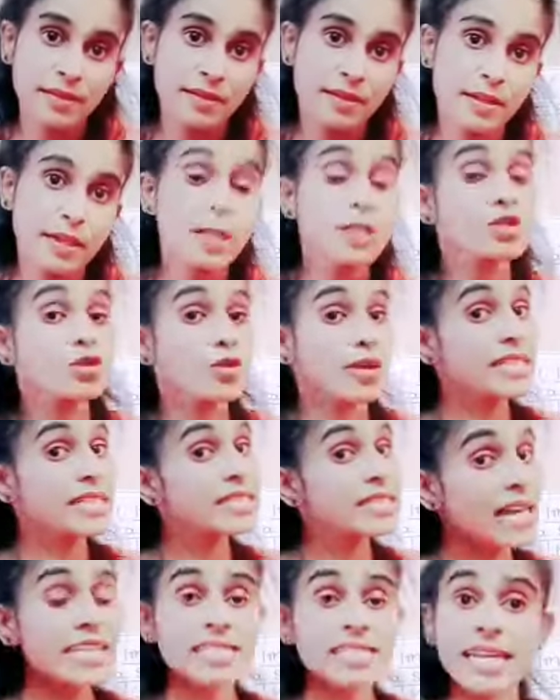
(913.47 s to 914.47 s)
So in
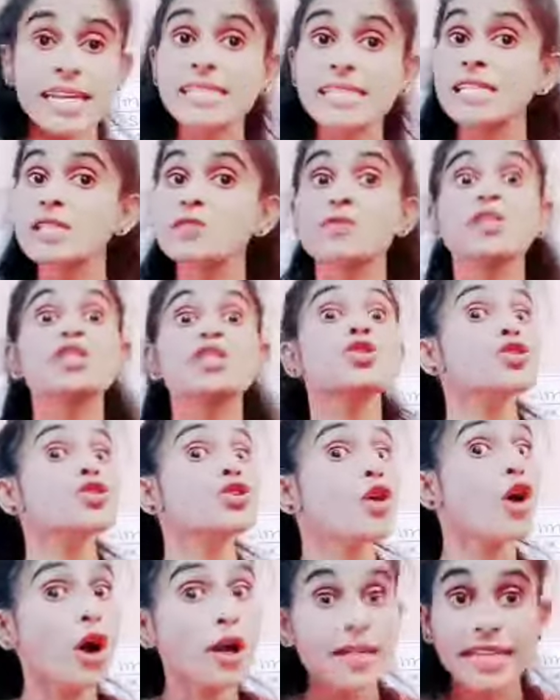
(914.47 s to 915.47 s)
such cases, we should
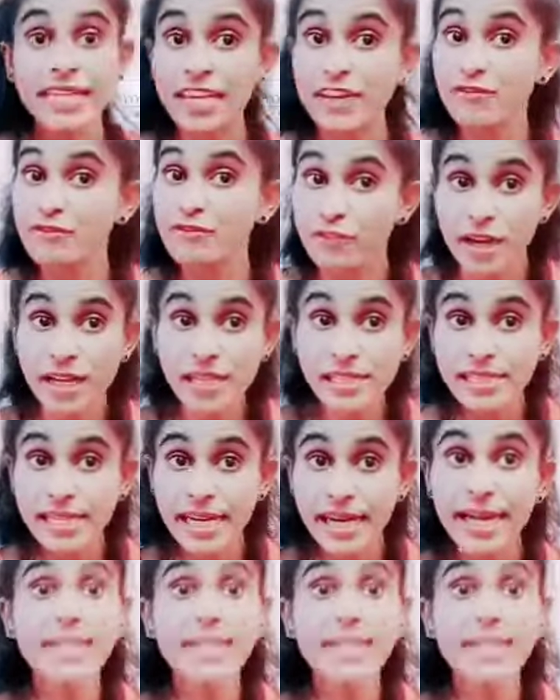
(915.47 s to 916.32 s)
not give first aid.